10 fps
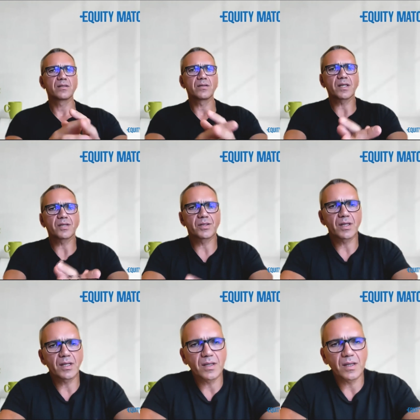Do you start
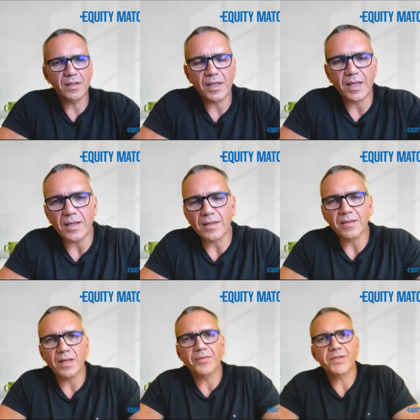generating any
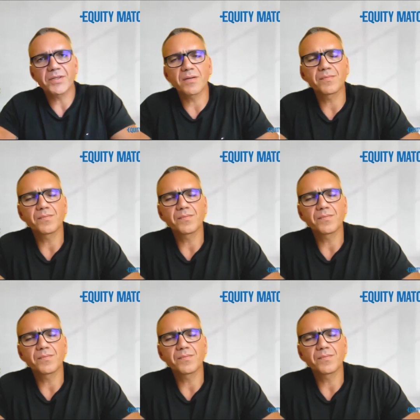recurrent revenues now?